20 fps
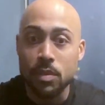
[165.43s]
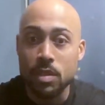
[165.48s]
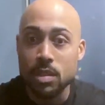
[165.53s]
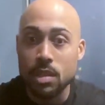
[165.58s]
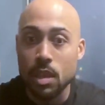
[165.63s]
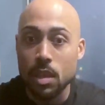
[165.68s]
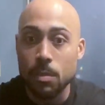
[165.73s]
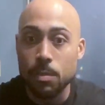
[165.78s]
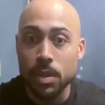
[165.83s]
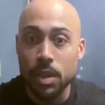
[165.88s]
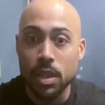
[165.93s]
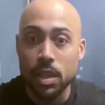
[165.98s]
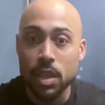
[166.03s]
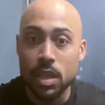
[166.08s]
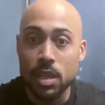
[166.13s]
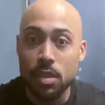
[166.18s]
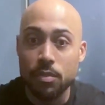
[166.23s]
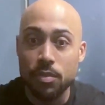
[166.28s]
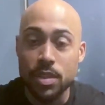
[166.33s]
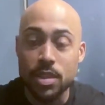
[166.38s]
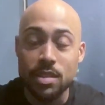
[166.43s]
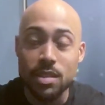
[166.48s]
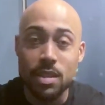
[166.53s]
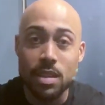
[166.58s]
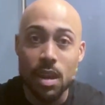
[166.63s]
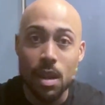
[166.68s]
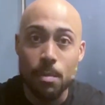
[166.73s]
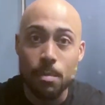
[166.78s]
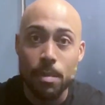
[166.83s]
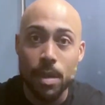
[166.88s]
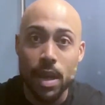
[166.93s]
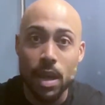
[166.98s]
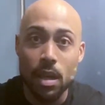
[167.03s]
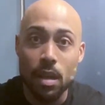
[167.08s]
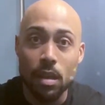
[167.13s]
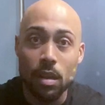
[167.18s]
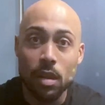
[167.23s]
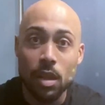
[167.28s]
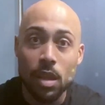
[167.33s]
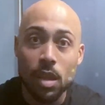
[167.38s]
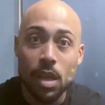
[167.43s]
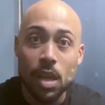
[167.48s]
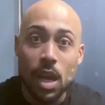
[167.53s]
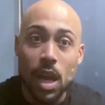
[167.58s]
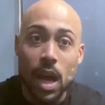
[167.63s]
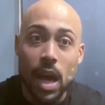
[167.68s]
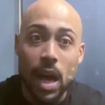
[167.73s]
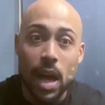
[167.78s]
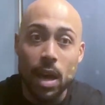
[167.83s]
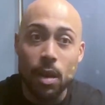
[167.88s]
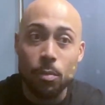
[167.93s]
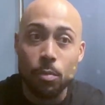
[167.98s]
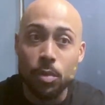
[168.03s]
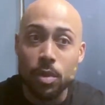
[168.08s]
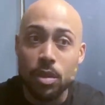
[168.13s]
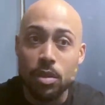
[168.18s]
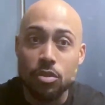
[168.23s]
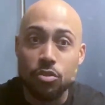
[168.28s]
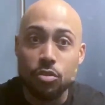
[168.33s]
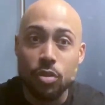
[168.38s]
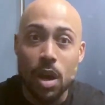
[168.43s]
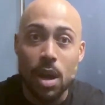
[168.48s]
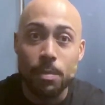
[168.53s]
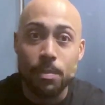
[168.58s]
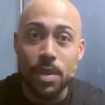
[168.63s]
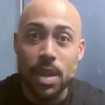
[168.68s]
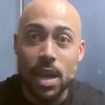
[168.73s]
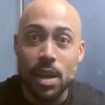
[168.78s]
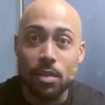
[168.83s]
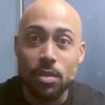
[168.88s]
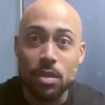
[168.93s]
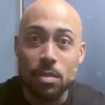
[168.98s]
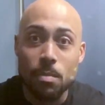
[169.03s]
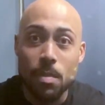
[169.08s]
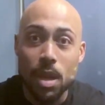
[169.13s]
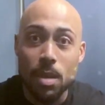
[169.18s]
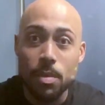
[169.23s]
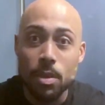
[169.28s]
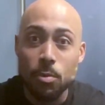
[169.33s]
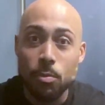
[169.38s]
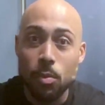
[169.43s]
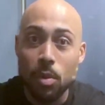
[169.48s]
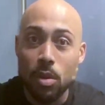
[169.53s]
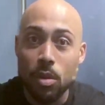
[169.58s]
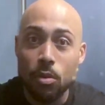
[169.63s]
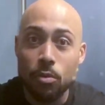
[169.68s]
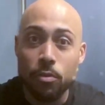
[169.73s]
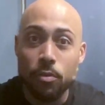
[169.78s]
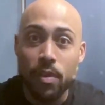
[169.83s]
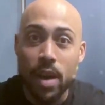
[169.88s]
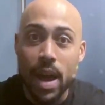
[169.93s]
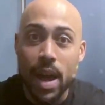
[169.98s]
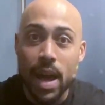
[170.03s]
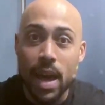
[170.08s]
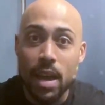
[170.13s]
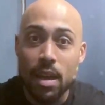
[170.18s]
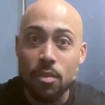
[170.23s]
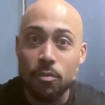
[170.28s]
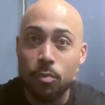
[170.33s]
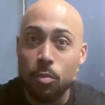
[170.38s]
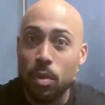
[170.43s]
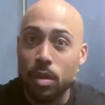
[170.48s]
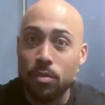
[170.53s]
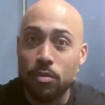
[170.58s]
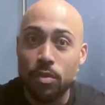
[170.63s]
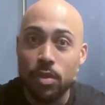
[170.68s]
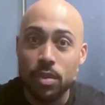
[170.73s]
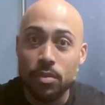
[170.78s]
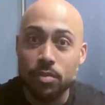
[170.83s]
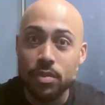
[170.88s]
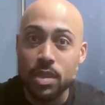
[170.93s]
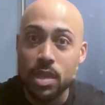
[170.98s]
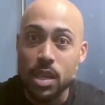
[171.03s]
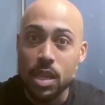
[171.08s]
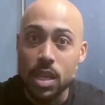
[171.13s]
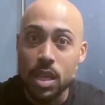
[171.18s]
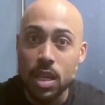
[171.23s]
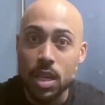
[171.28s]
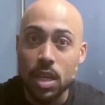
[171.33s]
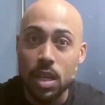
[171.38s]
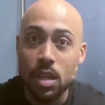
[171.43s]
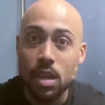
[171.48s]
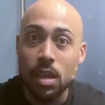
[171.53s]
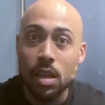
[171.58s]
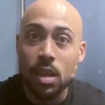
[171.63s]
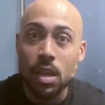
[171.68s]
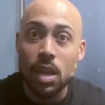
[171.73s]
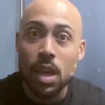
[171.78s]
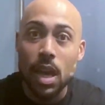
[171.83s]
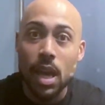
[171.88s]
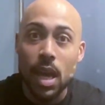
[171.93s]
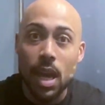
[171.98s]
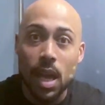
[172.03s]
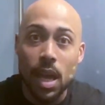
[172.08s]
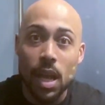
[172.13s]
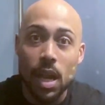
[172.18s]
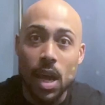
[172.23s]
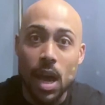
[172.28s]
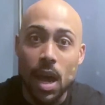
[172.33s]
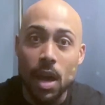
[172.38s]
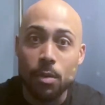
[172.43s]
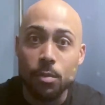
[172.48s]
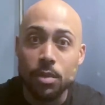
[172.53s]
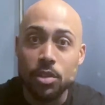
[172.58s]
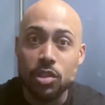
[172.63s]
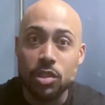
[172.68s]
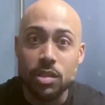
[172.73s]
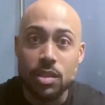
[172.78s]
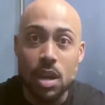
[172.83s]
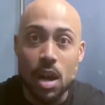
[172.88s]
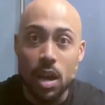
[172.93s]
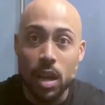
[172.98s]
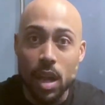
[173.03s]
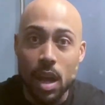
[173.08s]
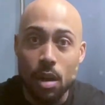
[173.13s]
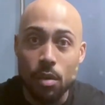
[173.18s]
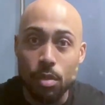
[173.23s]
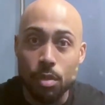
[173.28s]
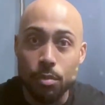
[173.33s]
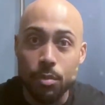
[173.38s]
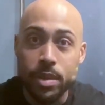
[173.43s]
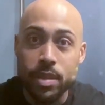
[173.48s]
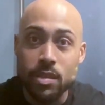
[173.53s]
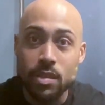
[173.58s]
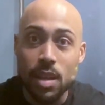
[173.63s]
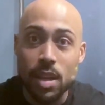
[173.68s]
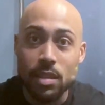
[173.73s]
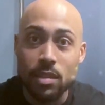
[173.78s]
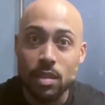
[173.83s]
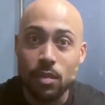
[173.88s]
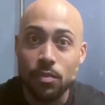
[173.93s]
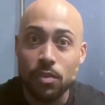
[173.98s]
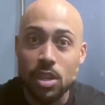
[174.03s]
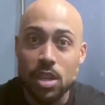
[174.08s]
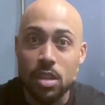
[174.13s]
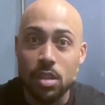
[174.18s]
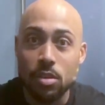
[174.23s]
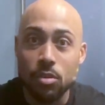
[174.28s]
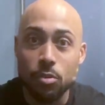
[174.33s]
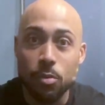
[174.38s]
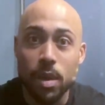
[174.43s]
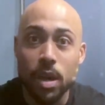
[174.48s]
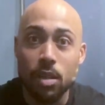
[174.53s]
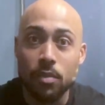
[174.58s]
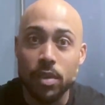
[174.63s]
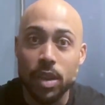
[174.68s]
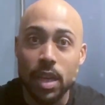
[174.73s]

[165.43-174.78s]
Typically, if it's dumbbell, I would drop down to maybe 105, 115, and I would just knock out 3 sets of 10 to 12.